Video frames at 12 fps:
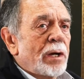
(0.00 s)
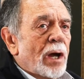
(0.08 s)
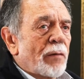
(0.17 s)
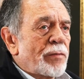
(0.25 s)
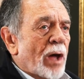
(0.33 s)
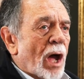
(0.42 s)

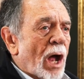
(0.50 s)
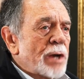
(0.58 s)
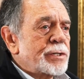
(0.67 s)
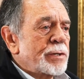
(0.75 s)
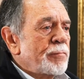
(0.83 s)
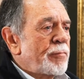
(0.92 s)
of the
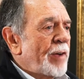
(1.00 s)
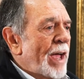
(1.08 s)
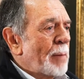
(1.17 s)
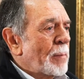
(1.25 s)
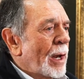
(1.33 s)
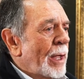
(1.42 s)
Hodgen
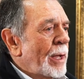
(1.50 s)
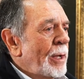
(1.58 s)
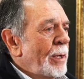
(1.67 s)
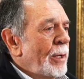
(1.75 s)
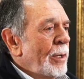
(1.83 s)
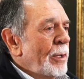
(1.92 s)
family
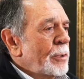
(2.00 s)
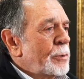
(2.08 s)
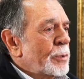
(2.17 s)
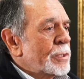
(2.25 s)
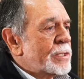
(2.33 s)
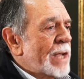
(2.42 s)
to
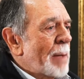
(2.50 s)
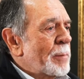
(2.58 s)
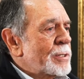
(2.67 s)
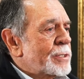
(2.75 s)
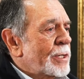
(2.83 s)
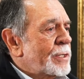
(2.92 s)

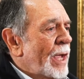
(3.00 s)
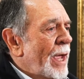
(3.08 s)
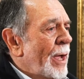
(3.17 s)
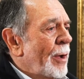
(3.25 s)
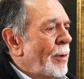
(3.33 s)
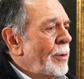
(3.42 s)
establish a
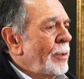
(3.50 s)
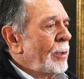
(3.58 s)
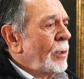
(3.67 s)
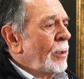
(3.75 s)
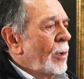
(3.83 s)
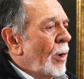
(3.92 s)
town
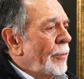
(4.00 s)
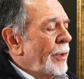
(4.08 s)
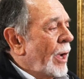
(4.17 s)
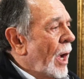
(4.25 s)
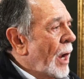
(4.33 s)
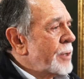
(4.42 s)
on the
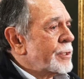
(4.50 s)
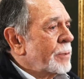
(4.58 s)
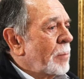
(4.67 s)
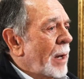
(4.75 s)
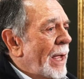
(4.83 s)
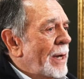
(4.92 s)
Hodgen
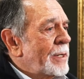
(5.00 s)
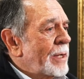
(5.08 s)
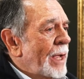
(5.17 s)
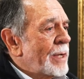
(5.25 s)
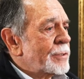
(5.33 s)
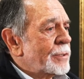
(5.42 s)

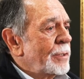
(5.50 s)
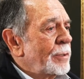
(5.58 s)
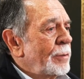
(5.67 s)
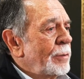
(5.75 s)
plantation.